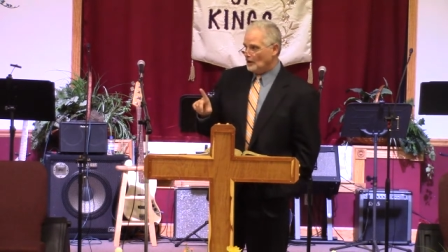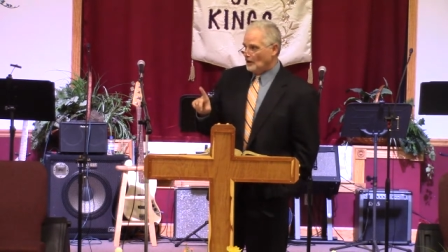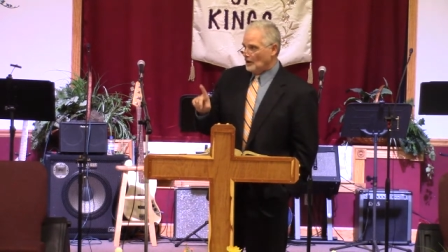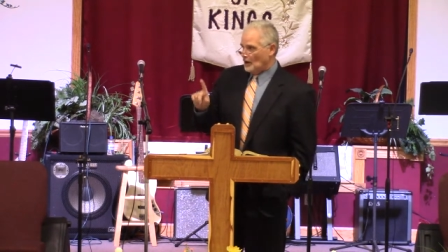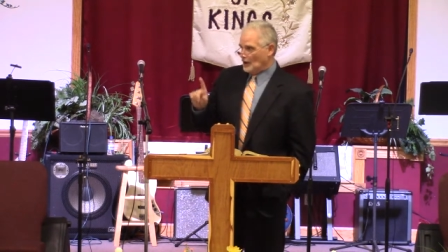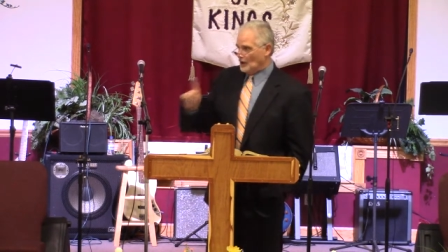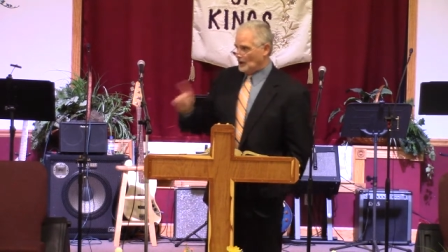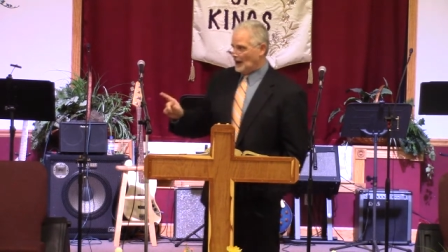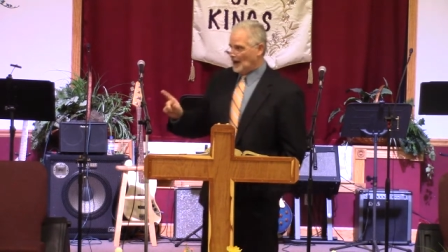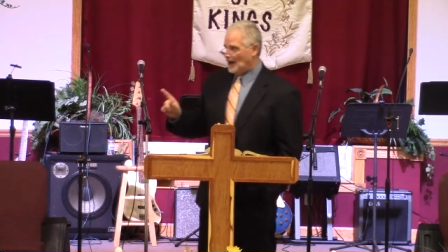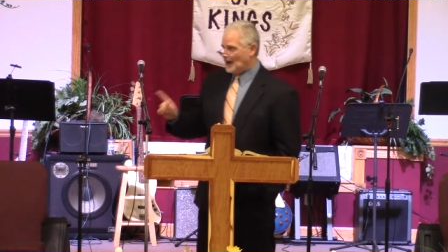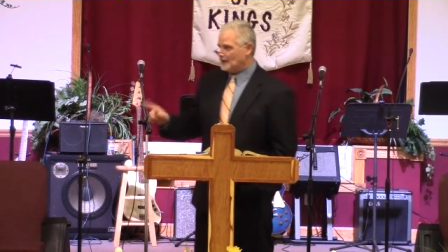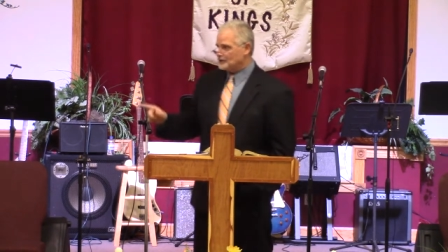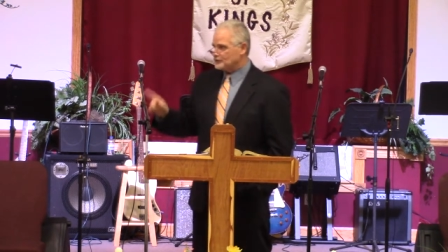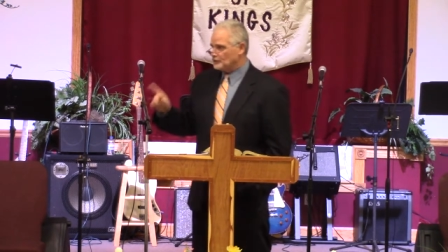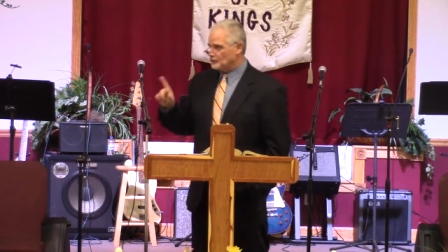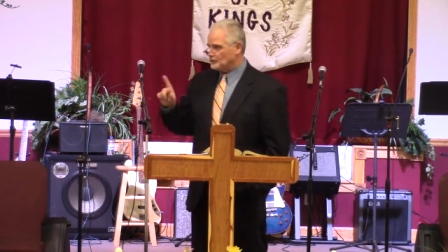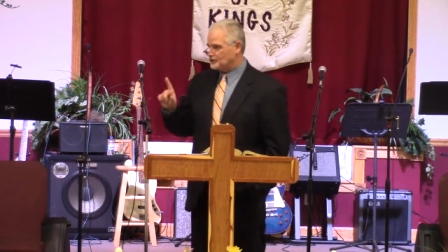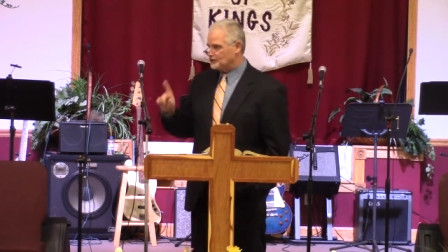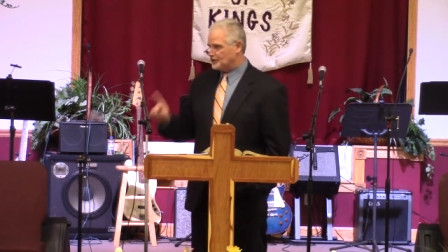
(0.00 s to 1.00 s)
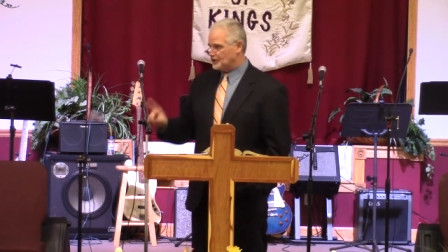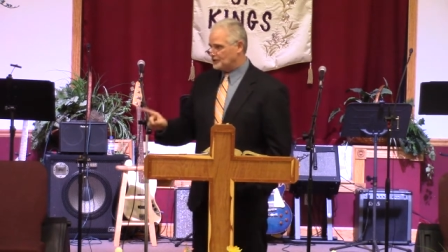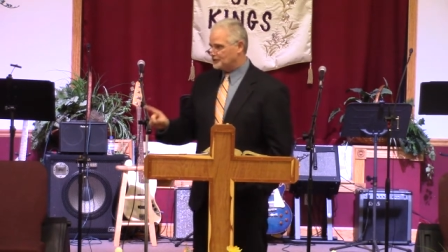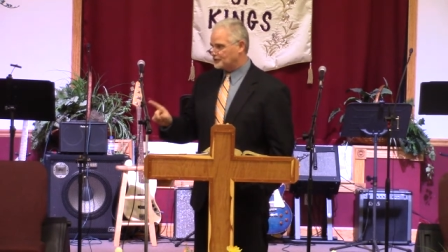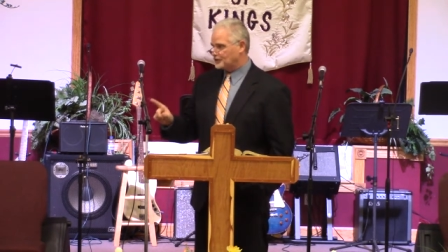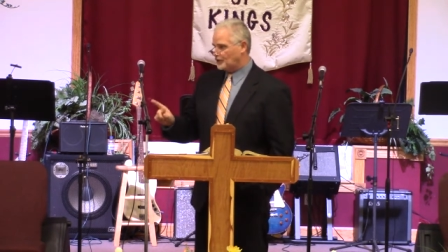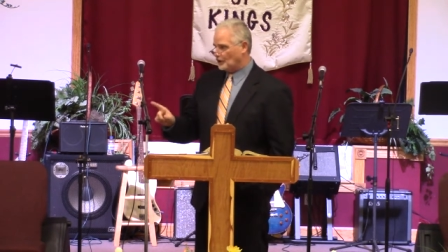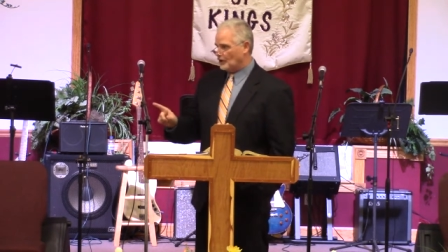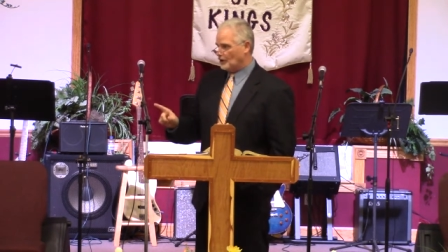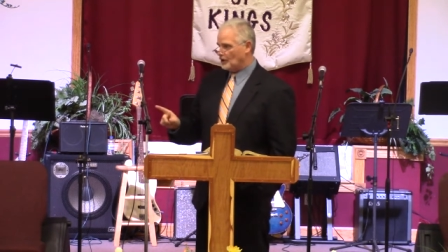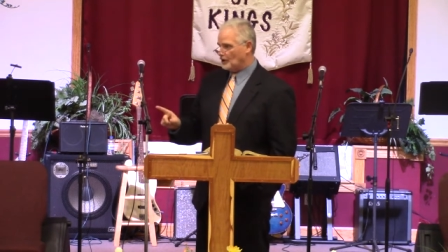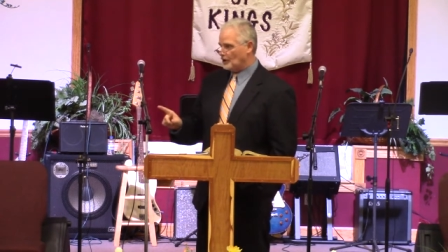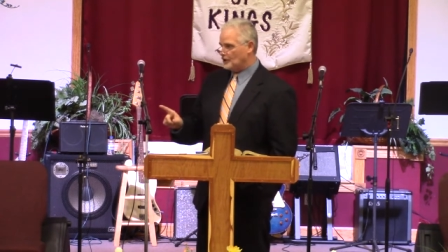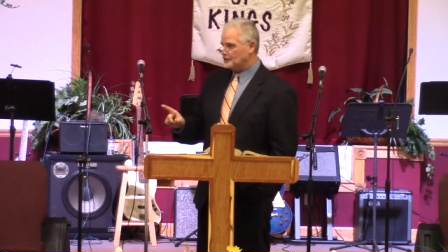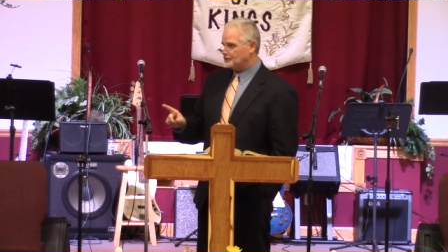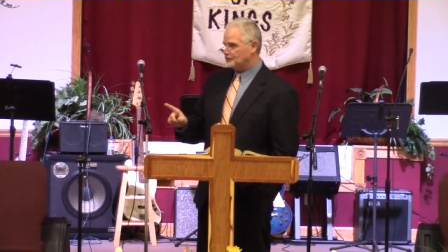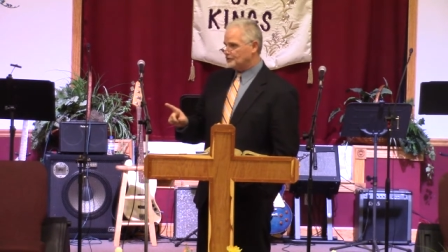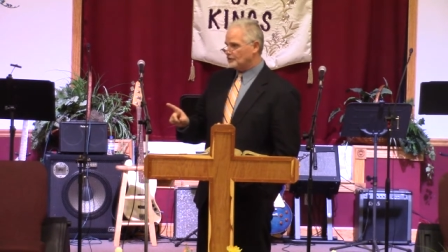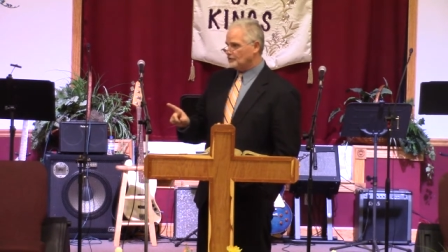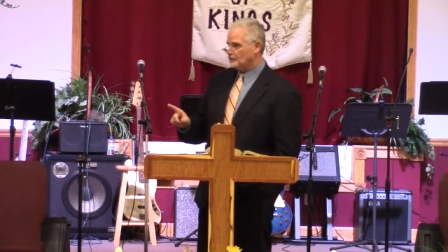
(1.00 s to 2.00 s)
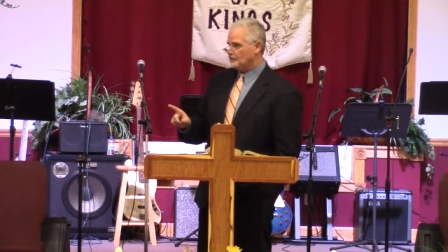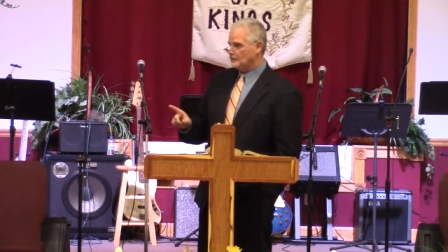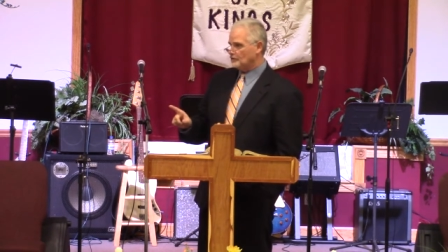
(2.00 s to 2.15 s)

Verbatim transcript: Elijah was discouraged.